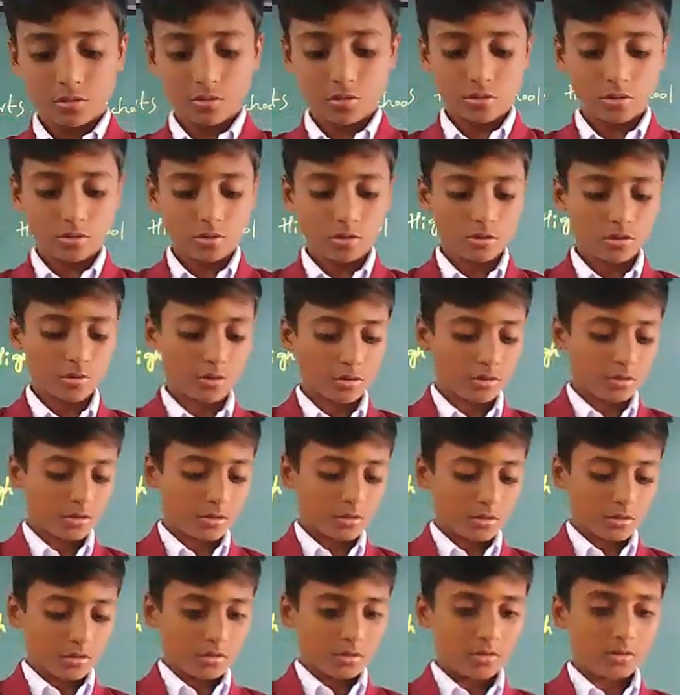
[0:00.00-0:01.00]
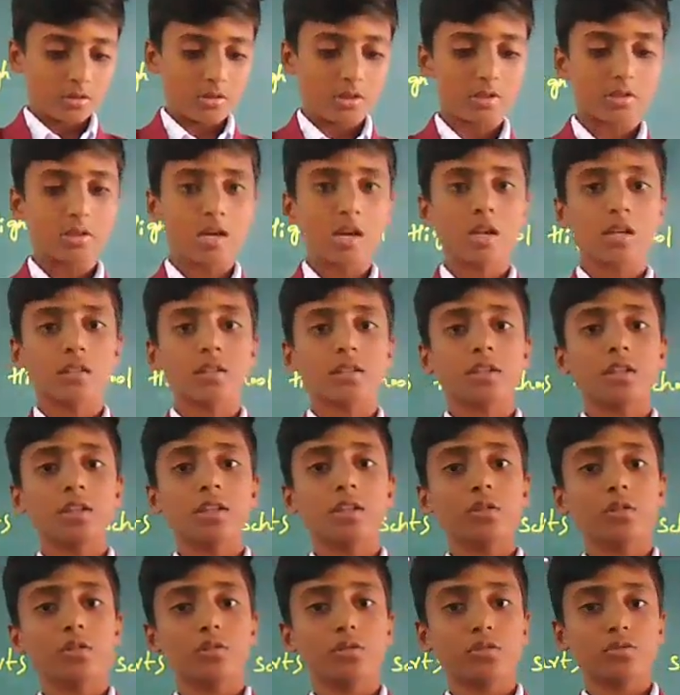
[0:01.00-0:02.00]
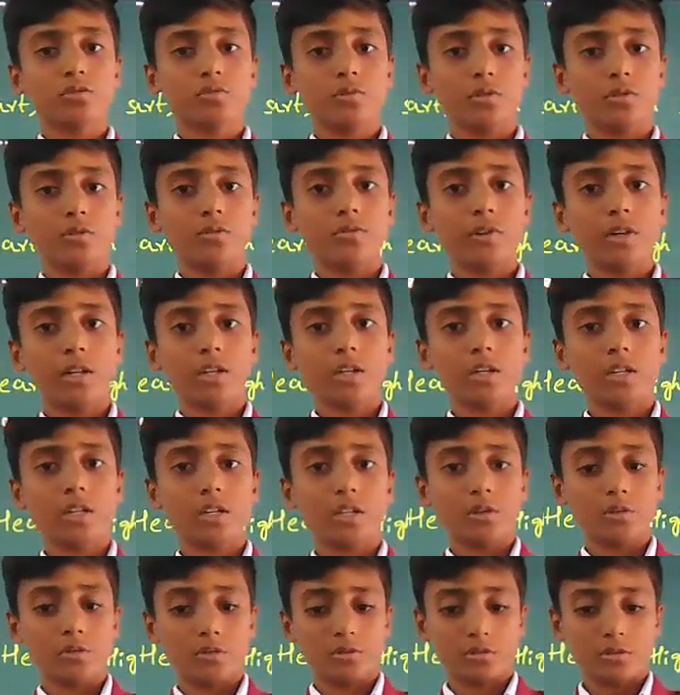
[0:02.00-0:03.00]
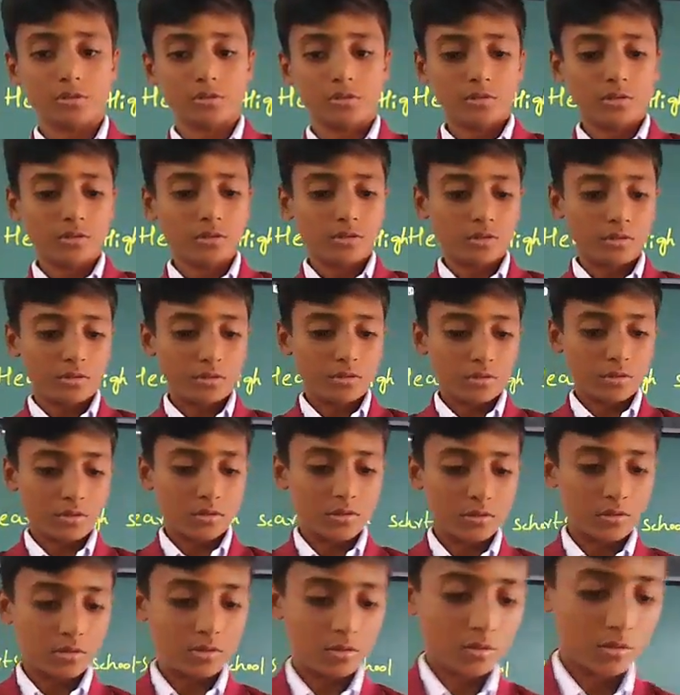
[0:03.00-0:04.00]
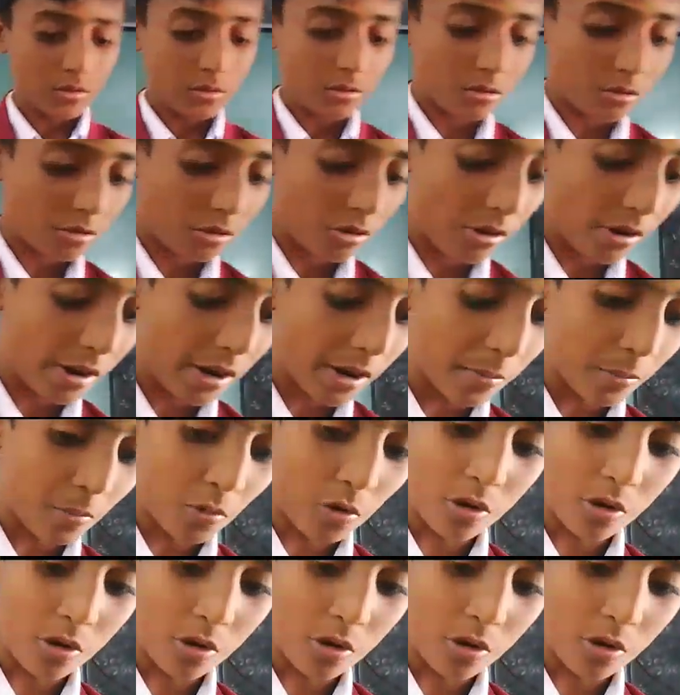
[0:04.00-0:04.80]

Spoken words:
So these are the useful for reuse. Now I am